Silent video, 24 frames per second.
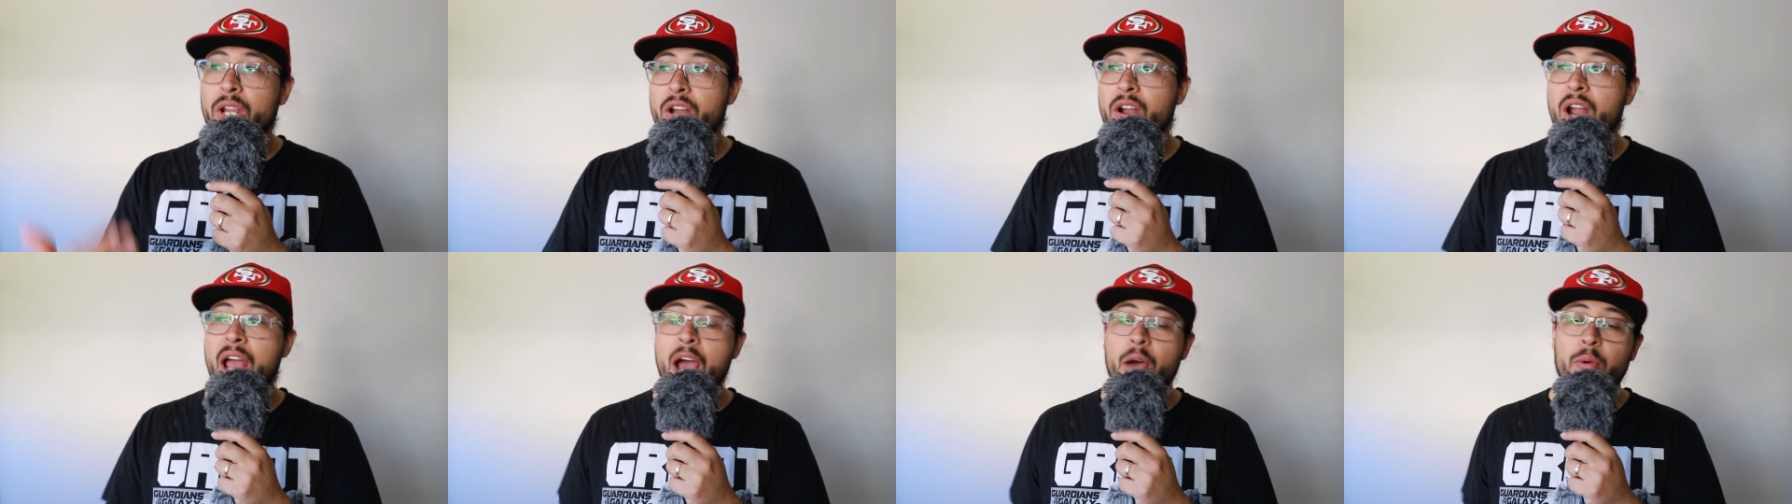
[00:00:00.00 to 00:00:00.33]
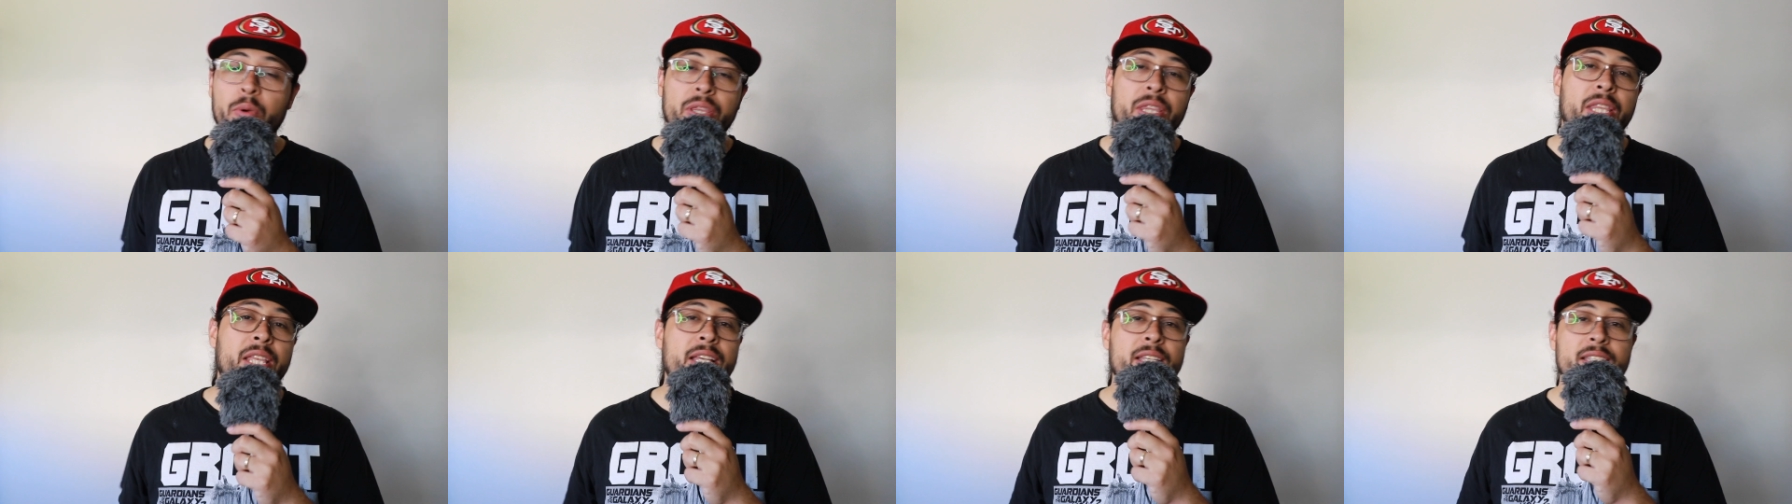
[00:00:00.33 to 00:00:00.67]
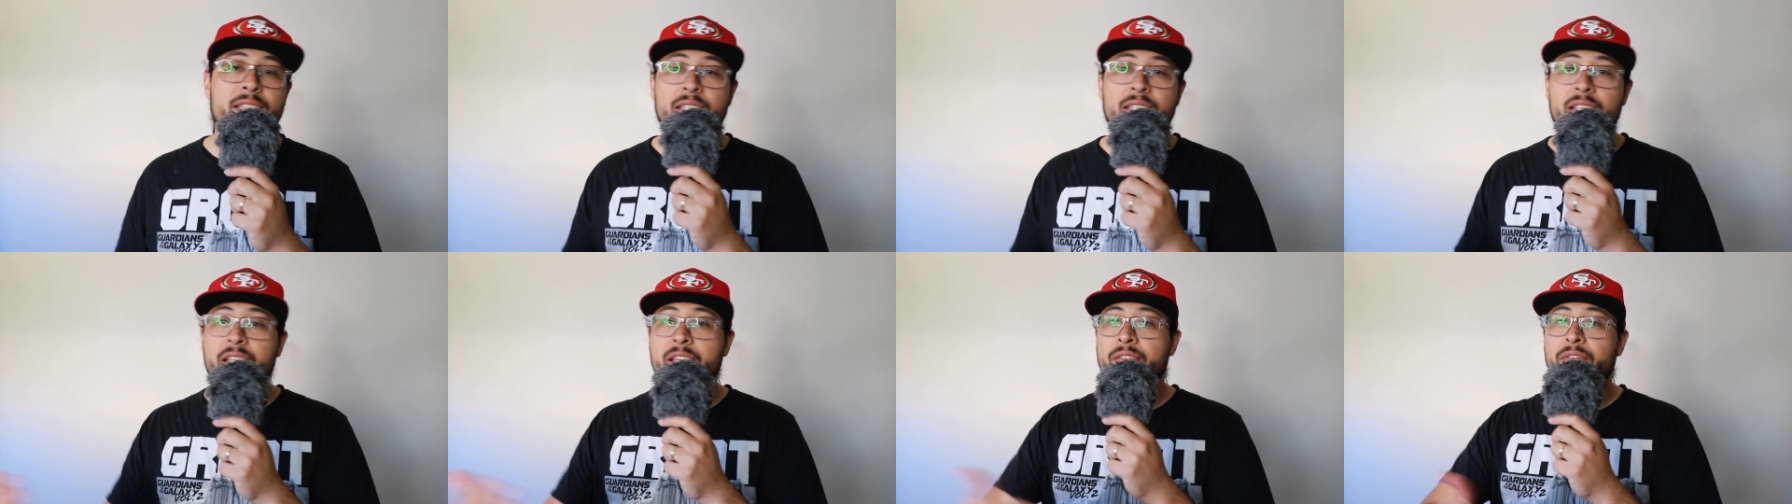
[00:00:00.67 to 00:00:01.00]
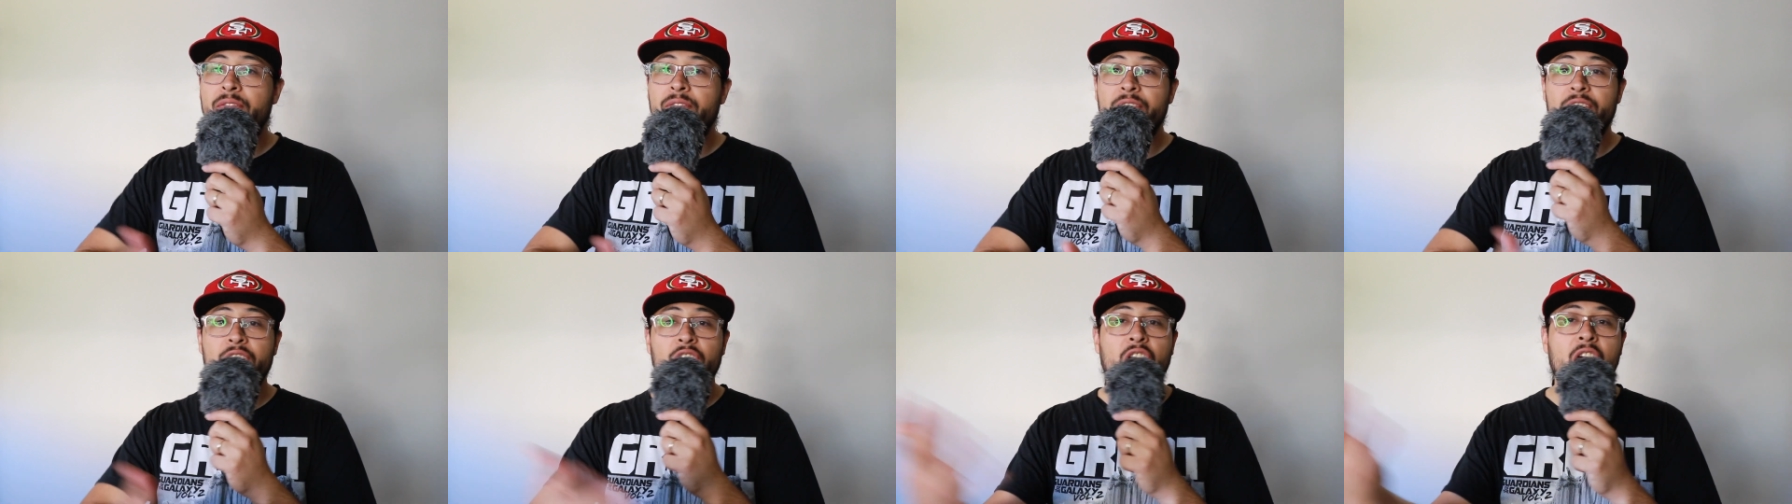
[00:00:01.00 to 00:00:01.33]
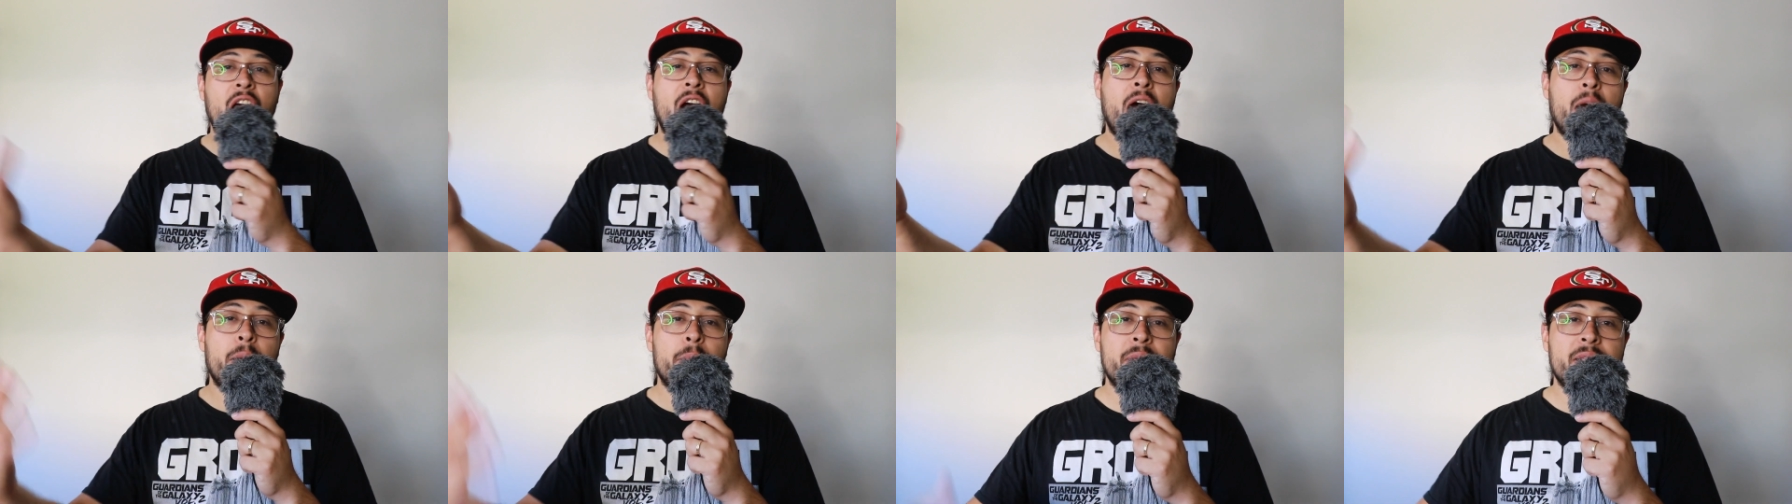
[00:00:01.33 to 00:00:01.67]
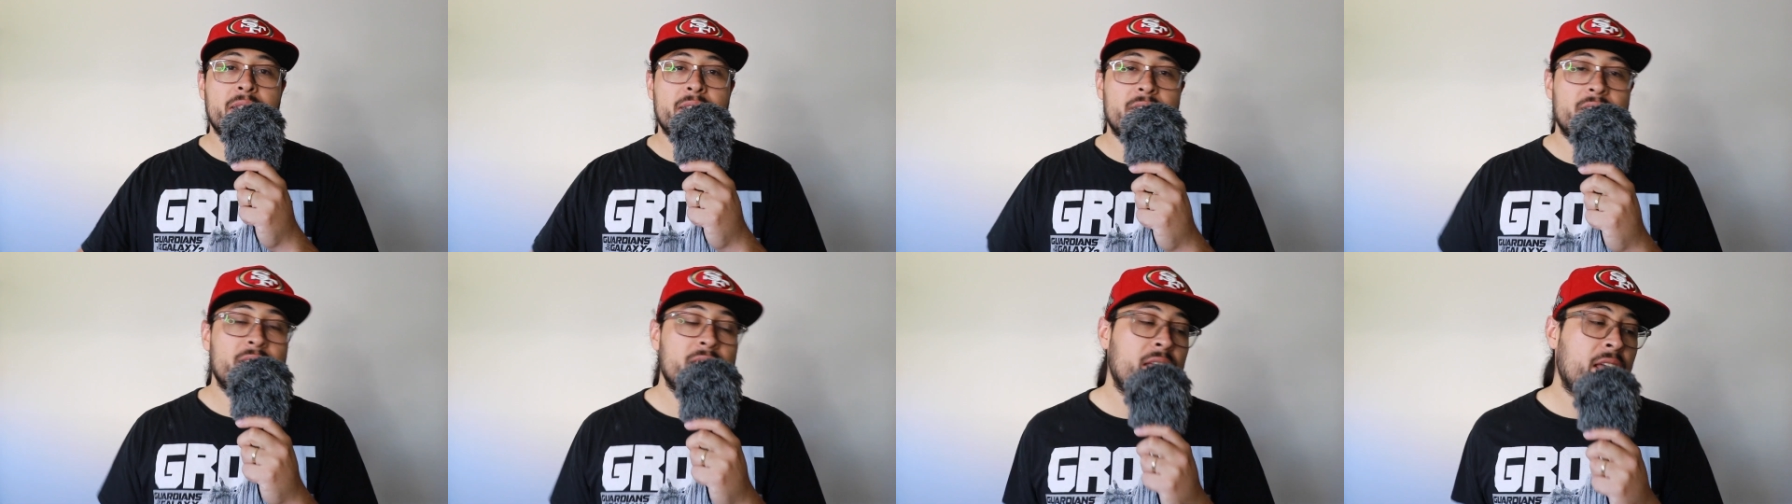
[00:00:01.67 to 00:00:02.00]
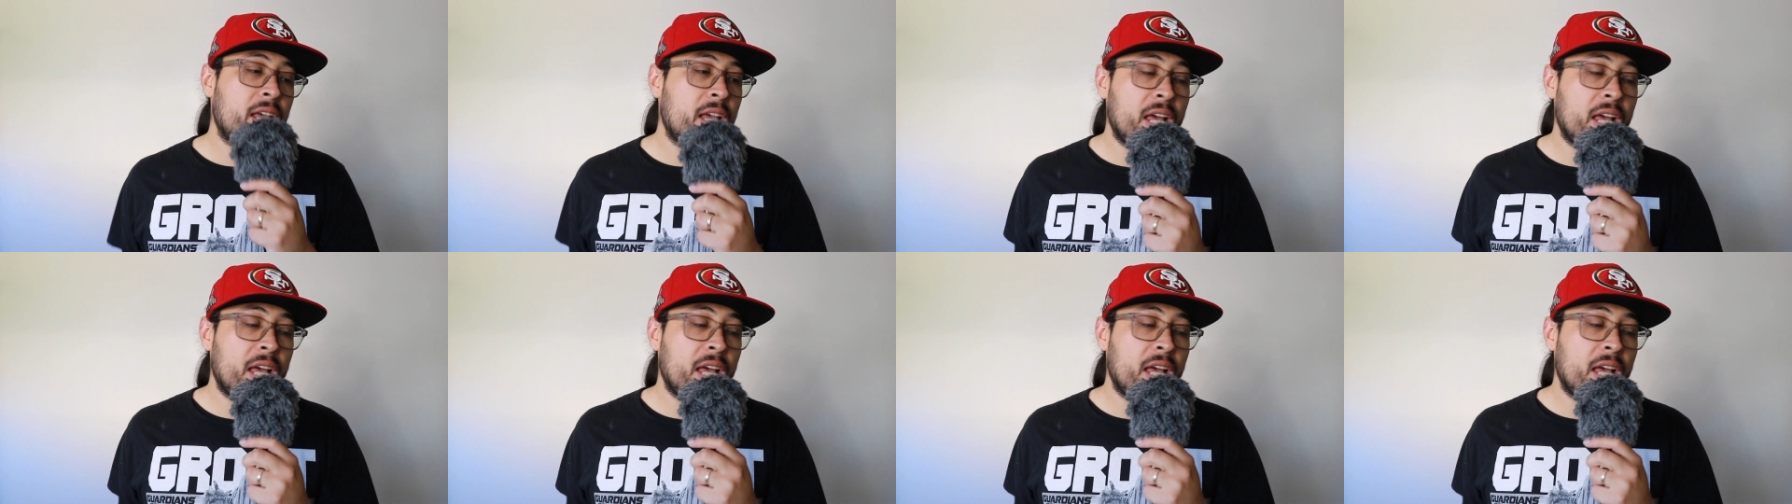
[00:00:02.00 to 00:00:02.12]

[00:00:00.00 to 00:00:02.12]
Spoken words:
you're at with this. Leave your comments.